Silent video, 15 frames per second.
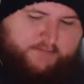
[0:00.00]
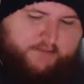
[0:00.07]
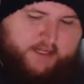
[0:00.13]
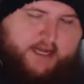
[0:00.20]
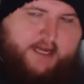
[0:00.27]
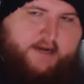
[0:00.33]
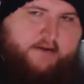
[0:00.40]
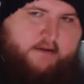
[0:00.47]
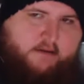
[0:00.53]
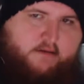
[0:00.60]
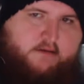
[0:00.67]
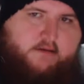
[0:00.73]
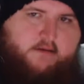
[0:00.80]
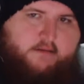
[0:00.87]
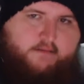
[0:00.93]
Plan.
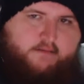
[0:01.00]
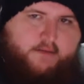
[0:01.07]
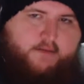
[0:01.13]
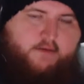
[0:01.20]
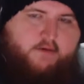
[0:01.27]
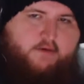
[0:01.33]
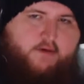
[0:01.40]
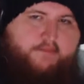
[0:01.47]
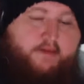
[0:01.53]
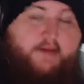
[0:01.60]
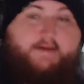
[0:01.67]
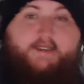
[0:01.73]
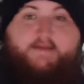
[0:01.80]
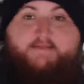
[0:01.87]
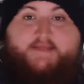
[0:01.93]
More,
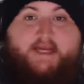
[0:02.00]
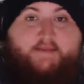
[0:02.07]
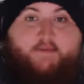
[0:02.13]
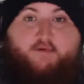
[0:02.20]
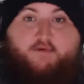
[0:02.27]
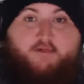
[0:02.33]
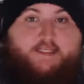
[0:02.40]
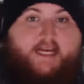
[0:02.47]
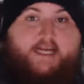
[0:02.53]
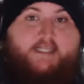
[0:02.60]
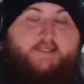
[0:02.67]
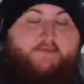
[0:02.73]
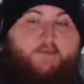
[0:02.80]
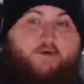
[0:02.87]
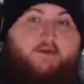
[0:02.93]
maybe some more
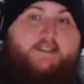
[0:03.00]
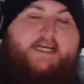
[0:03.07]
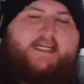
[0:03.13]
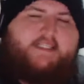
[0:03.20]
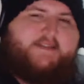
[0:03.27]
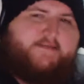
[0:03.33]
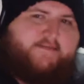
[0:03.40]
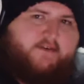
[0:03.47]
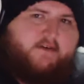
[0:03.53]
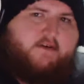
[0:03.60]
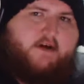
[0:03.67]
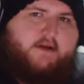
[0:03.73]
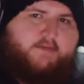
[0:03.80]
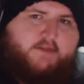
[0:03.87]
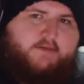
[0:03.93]
dates. More dates
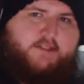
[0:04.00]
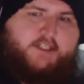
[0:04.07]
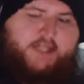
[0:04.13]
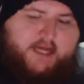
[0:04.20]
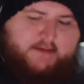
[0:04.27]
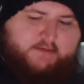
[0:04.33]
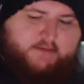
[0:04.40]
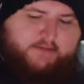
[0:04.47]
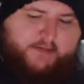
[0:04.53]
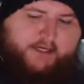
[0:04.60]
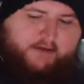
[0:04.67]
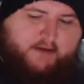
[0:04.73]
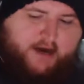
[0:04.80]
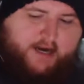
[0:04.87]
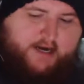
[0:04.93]
for Switch games would be
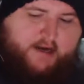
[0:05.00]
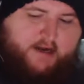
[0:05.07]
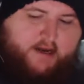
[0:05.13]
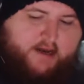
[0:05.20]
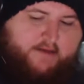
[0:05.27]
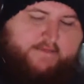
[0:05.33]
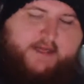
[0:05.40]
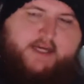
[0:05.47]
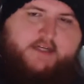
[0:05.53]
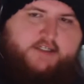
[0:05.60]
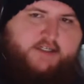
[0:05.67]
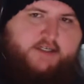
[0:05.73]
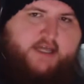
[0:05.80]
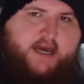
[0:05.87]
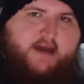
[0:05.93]
great. If they could
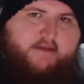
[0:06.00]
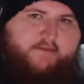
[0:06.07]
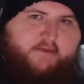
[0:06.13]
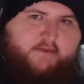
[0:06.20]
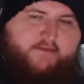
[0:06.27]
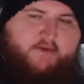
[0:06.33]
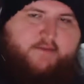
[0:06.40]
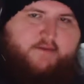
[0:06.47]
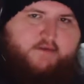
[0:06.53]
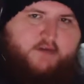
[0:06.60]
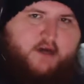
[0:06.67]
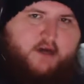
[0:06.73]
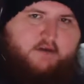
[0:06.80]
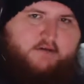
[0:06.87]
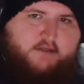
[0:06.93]
do that for a few more
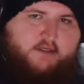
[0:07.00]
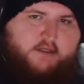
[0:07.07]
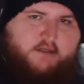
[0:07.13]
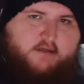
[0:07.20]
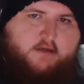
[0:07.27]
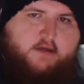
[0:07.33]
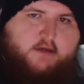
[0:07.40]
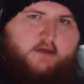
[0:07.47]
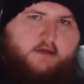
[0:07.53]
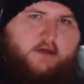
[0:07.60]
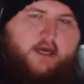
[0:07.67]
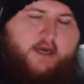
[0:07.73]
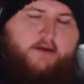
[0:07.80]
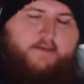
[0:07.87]
titles. Yeah.